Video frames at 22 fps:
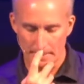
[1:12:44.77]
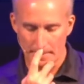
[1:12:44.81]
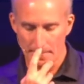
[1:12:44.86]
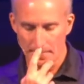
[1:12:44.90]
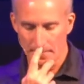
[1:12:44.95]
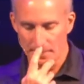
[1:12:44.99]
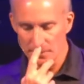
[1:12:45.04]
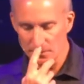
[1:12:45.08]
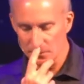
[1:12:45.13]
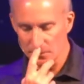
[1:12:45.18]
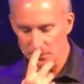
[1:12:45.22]

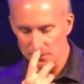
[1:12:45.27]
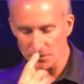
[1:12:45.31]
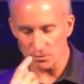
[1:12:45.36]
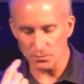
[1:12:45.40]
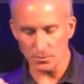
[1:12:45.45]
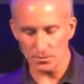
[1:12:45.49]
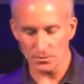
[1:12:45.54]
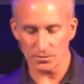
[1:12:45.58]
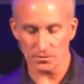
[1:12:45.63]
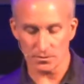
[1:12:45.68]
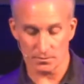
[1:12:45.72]
This, this
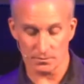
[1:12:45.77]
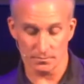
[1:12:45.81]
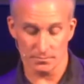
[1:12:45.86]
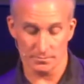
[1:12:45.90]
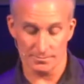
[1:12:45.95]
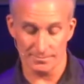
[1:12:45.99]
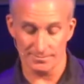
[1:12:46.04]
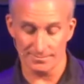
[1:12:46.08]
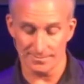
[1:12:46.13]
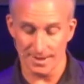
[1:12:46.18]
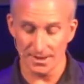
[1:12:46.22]
one's,
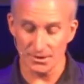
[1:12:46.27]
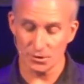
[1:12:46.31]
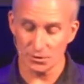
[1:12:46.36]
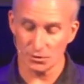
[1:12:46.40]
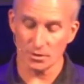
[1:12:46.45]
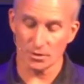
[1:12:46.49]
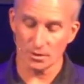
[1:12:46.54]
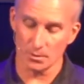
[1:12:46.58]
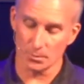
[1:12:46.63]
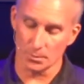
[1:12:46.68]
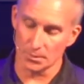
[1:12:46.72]
I
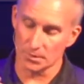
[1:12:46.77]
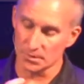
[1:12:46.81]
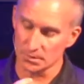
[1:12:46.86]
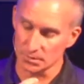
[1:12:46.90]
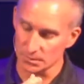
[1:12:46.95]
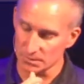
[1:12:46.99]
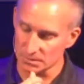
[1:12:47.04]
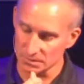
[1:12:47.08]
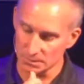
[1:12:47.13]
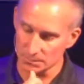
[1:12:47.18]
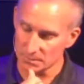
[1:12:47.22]
struggle with this
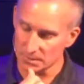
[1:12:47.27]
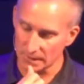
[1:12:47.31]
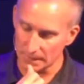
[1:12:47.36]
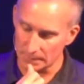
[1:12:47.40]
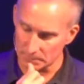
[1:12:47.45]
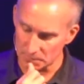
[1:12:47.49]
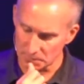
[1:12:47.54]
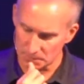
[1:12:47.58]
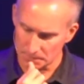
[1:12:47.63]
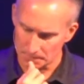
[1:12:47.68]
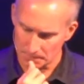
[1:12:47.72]
one
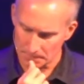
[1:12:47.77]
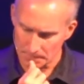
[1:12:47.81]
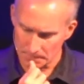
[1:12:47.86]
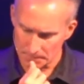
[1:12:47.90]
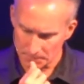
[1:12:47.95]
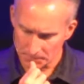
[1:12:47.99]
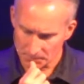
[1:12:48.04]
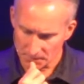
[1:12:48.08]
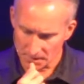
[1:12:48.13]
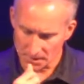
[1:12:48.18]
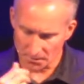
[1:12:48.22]
sometimes.
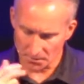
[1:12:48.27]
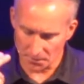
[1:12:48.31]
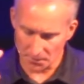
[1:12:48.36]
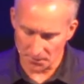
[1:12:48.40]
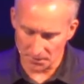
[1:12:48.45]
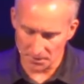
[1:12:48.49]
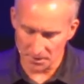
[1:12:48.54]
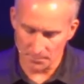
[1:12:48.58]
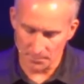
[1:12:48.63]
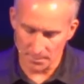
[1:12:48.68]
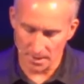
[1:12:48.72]
Okay,
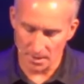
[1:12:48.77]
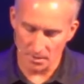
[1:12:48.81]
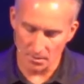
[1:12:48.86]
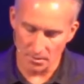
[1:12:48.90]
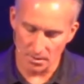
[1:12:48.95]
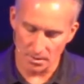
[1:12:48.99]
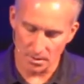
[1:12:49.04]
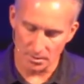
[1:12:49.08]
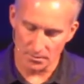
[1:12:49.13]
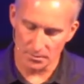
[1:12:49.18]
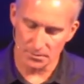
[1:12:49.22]
think about
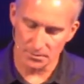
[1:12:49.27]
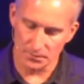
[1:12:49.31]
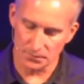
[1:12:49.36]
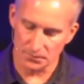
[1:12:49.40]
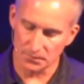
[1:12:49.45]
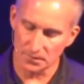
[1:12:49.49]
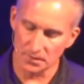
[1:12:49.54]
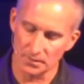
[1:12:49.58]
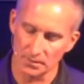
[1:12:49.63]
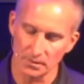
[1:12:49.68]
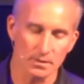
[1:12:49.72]
others'
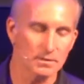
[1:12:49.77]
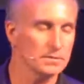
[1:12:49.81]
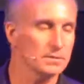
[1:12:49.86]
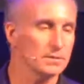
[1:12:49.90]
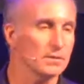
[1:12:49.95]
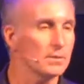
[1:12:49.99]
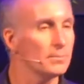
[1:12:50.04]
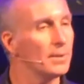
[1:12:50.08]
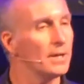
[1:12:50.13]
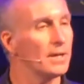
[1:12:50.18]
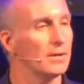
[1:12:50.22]
feelings in
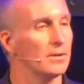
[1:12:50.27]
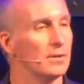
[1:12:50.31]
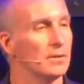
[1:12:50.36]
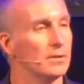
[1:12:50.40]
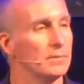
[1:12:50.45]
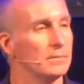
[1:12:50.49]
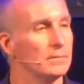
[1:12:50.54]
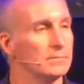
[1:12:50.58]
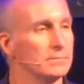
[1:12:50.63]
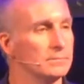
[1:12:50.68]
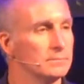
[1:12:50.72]
the matter,
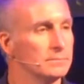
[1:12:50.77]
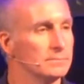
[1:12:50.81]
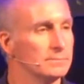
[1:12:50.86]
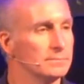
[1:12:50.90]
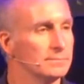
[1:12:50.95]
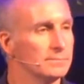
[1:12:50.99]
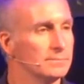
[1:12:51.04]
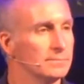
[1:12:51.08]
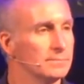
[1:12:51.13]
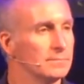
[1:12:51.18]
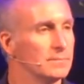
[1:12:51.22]

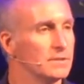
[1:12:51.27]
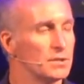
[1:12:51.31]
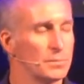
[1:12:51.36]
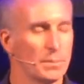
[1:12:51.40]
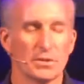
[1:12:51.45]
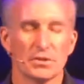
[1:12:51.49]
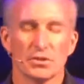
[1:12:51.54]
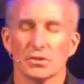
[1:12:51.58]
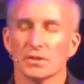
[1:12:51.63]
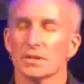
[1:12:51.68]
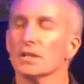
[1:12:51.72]

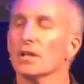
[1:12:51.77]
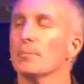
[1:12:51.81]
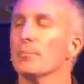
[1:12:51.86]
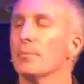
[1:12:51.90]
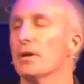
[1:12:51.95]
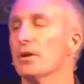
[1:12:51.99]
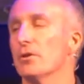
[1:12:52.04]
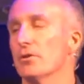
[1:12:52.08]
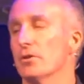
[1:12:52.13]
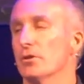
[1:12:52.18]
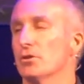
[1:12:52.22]
especially in a
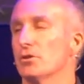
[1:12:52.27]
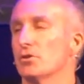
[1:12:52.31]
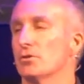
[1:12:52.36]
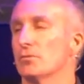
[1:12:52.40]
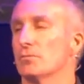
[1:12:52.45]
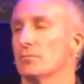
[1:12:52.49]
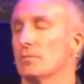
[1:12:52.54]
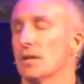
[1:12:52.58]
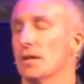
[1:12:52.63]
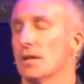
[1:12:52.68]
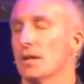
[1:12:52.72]
marriage.
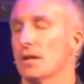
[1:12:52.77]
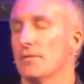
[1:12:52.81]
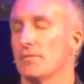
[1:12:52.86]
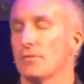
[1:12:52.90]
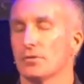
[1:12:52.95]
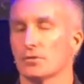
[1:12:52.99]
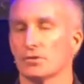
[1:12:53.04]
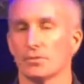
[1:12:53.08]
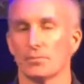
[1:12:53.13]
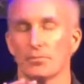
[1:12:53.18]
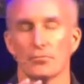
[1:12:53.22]
Okay, if
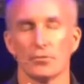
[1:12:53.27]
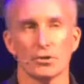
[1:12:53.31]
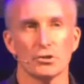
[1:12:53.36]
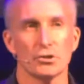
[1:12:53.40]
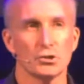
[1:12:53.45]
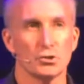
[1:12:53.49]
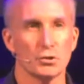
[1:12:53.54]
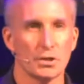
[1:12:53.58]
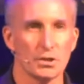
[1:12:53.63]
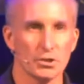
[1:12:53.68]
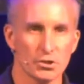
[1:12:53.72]
there's some
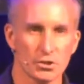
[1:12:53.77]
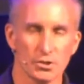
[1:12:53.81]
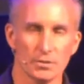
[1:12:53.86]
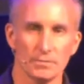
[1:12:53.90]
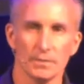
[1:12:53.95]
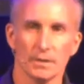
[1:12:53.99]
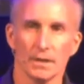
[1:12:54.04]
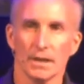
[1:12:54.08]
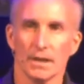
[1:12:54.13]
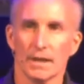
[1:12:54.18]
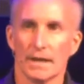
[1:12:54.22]
frustration,
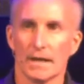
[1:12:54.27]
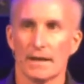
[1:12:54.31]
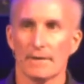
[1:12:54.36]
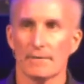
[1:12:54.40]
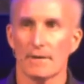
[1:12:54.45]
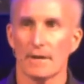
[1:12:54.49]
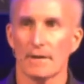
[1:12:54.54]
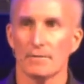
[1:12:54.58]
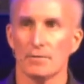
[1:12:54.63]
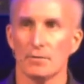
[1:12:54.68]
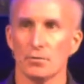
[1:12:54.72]
if,
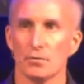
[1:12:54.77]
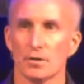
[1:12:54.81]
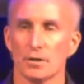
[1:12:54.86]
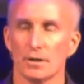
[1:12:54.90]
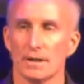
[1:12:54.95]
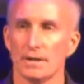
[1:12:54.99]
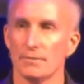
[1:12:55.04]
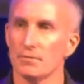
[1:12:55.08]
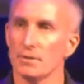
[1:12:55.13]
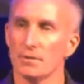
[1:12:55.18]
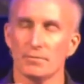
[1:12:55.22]
if you can,
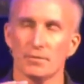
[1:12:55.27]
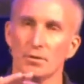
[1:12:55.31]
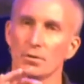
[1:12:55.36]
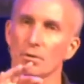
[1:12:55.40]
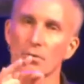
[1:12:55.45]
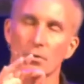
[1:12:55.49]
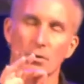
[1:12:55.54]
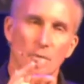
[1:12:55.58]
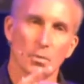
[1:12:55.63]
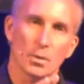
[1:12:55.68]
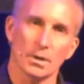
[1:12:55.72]
even if you
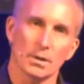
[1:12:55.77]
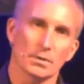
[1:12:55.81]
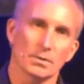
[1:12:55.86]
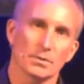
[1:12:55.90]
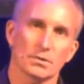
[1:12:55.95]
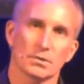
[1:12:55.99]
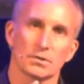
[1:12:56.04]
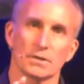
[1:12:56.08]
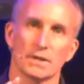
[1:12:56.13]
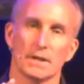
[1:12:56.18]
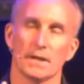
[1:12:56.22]
don't quite
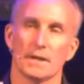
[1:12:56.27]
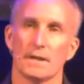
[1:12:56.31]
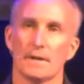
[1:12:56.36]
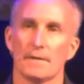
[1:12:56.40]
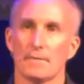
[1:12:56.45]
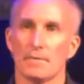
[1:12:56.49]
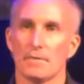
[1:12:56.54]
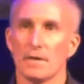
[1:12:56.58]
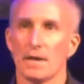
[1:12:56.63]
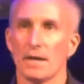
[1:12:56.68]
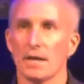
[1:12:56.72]
understand,
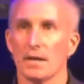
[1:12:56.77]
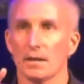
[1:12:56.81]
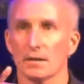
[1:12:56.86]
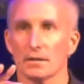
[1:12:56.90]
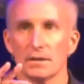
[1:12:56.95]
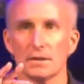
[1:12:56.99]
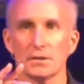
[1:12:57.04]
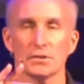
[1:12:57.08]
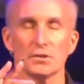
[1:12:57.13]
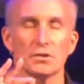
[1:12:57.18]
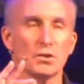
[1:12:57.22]
if they at
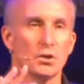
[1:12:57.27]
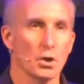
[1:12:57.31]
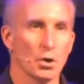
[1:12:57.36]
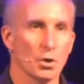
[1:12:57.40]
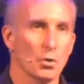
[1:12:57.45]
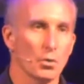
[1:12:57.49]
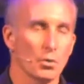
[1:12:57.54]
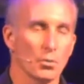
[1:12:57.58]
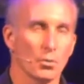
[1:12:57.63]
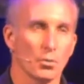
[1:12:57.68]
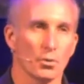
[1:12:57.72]
least
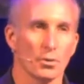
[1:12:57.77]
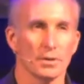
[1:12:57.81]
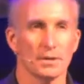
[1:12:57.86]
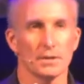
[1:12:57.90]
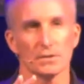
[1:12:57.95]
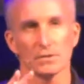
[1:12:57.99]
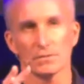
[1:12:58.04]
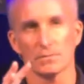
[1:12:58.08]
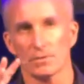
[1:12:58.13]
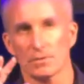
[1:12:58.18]
know or at least